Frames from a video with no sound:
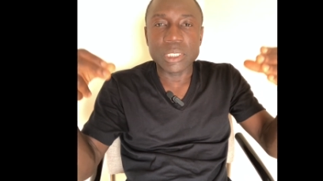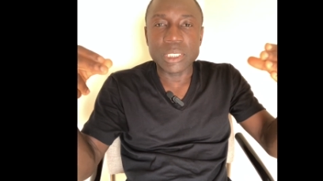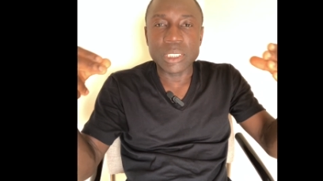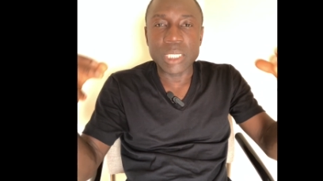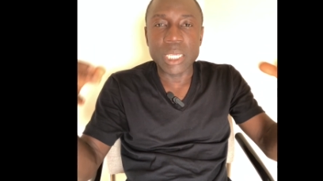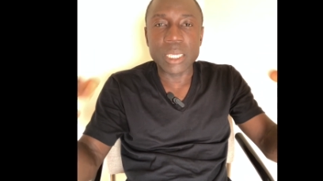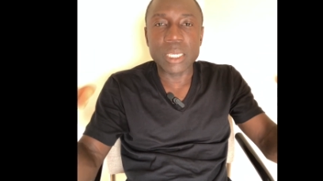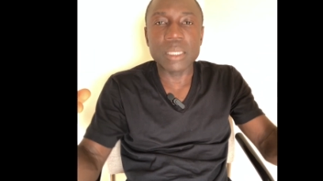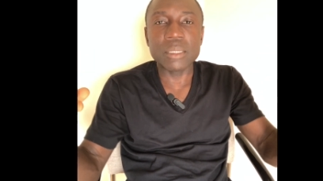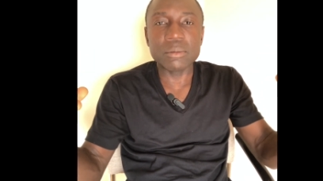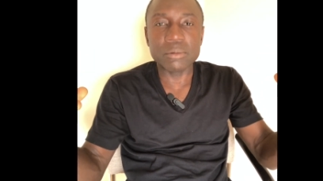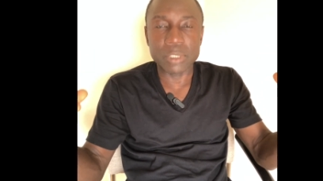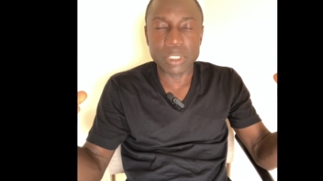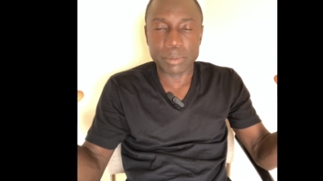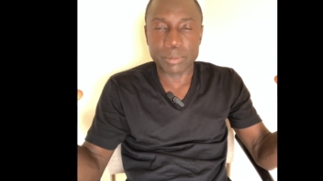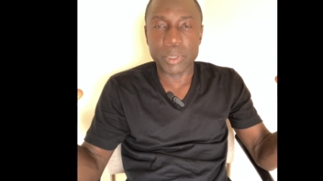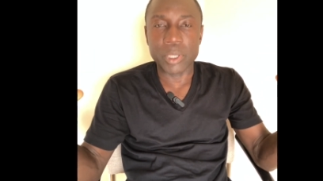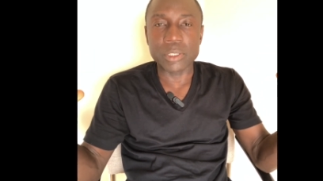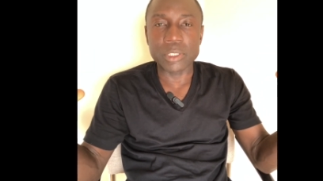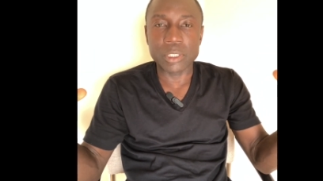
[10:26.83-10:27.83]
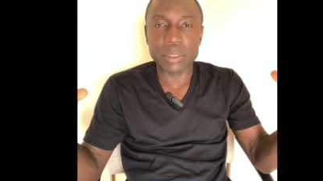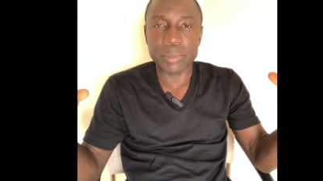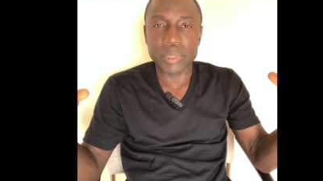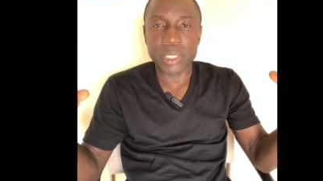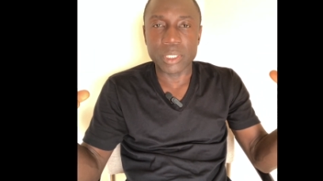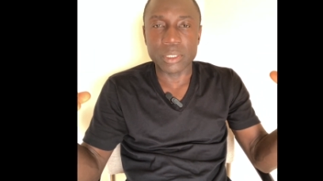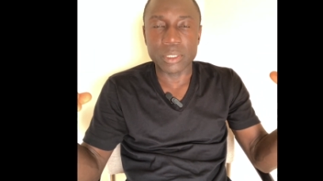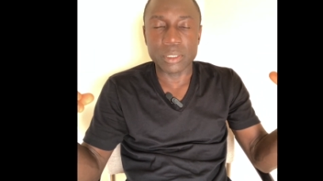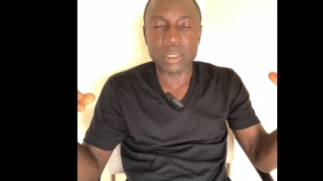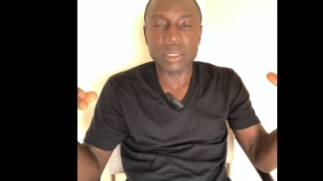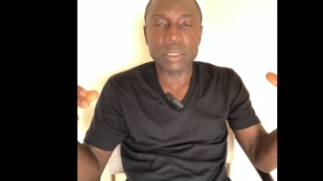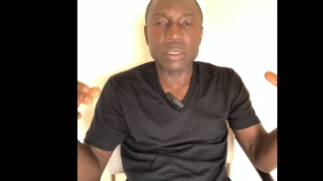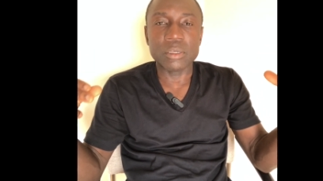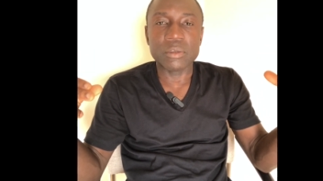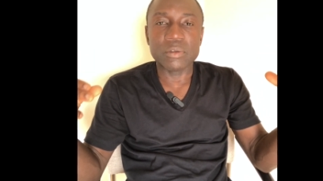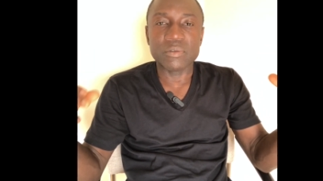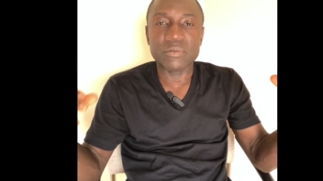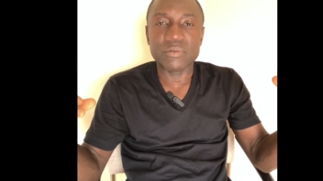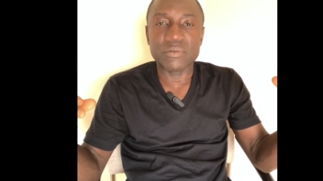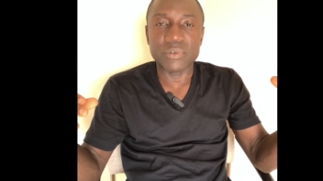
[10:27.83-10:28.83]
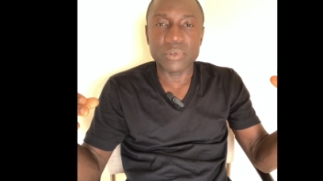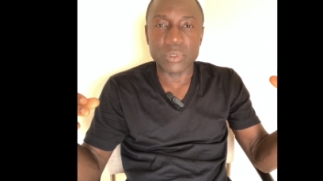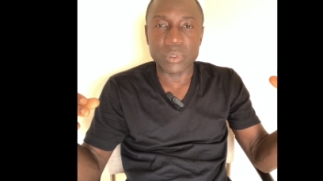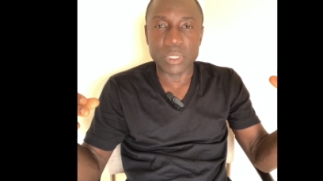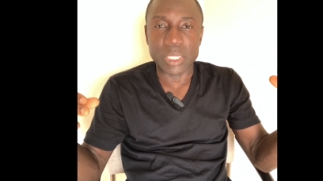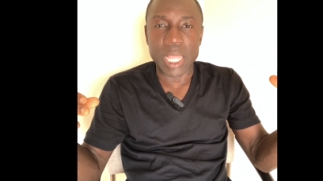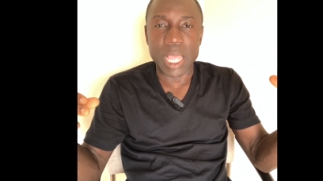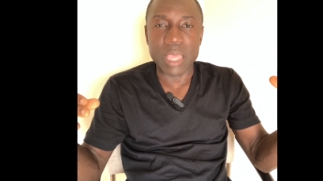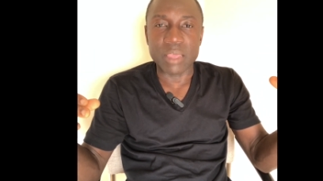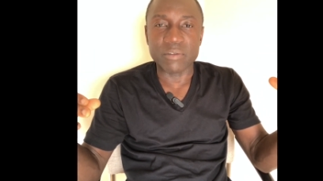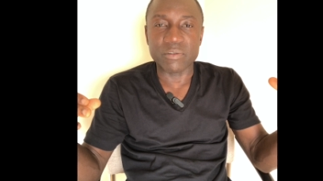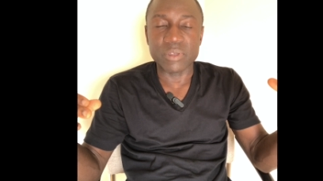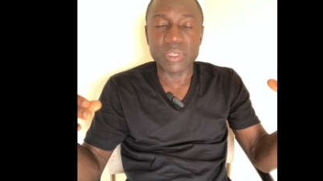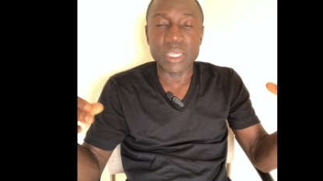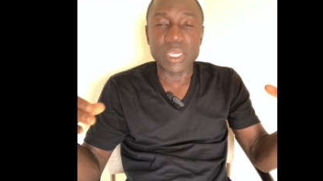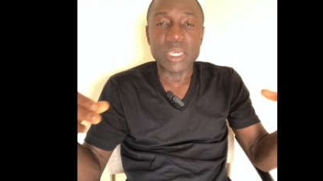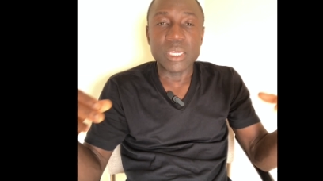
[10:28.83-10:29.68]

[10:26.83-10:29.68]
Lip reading: taking responsibility for your life.